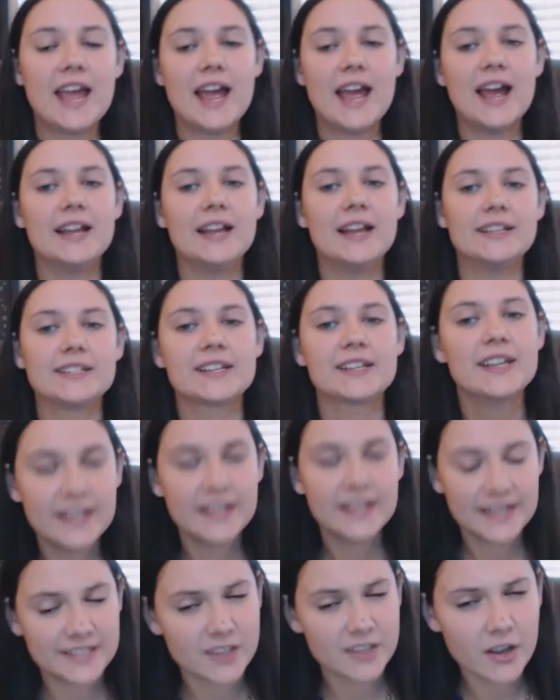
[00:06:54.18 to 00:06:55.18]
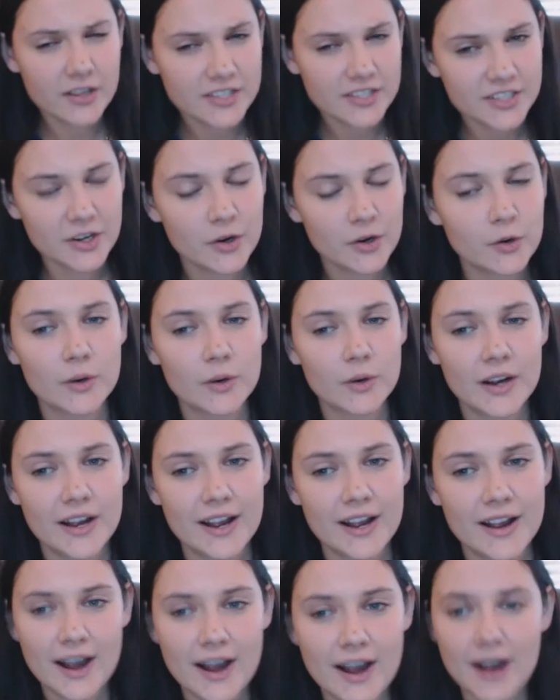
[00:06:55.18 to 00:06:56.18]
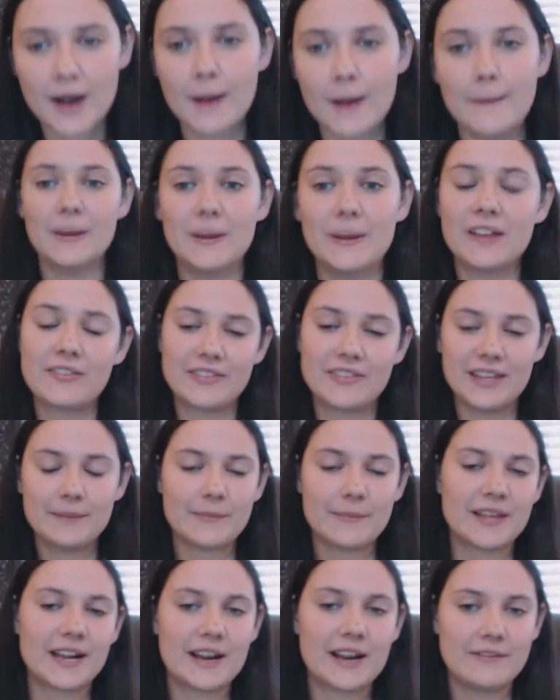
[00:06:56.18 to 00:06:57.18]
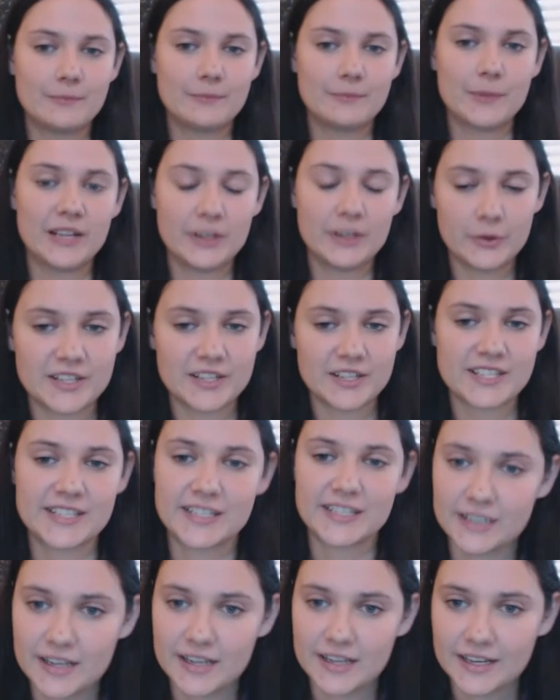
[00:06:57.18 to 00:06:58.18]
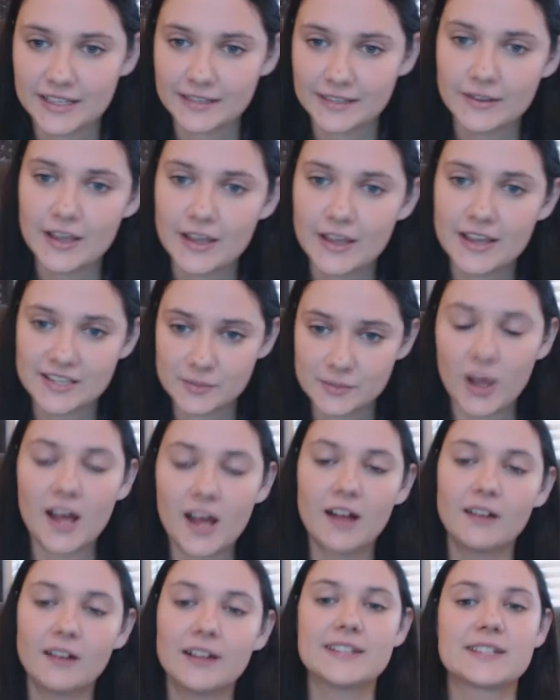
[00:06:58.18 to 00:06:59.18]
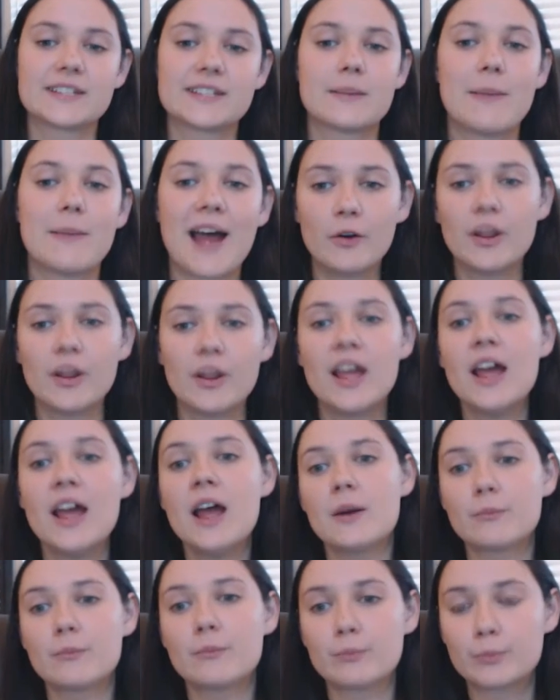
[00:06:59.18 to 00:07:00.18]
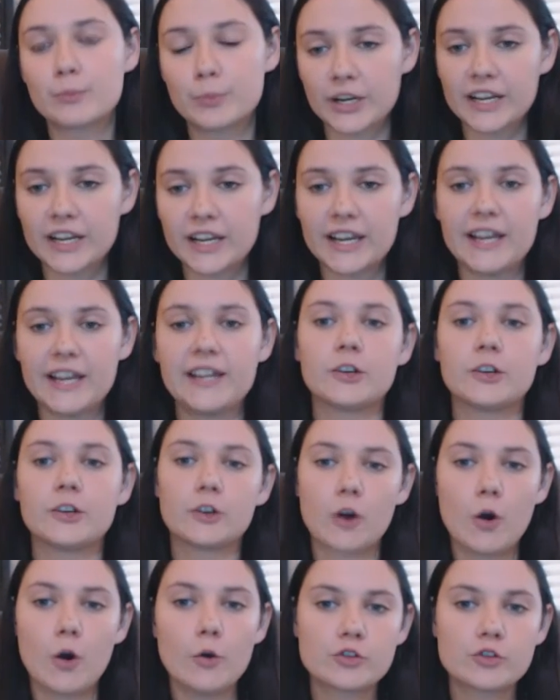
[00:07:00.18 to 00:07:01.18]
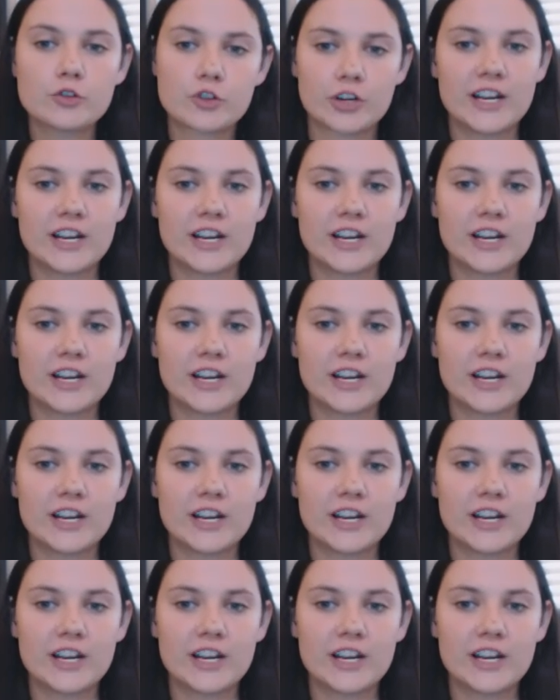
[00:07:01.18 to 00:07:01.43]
And it's also um, a theme that I've been noticing as well is about bringing your own